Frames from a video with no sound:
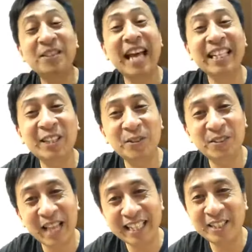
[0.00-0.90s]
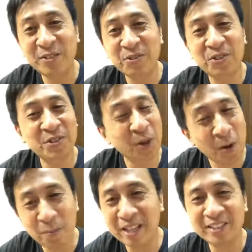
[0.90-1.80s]
Thank you
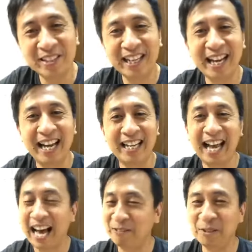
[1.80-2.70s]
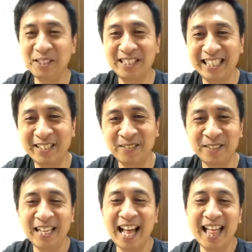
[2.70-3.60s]
so much. And I will see you
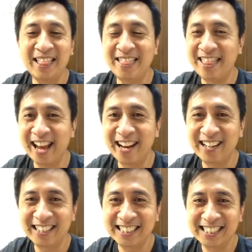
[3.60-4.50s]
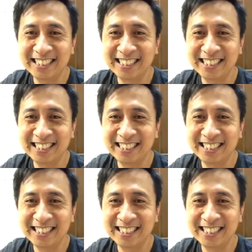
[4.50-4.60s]
there.